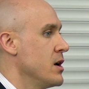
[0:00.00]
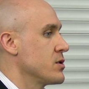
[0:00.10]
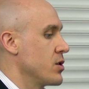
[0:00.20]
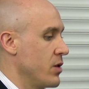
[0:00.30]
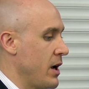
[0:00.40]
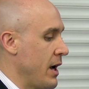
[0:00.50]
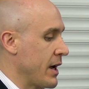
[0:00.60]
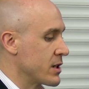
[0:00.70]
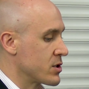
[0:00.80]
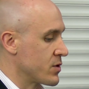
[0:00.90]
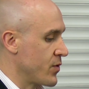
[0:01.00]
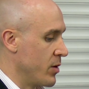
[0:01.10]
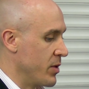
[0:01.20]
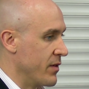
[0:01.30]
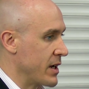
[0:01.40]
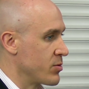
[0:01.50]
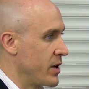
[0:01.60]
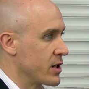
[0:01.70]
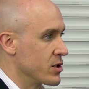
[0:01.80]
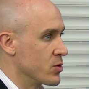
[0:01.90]
So I guess just for a bit of
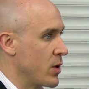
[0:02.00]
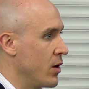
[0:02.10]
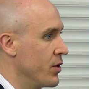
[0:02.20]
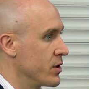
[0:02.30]
explanation as well,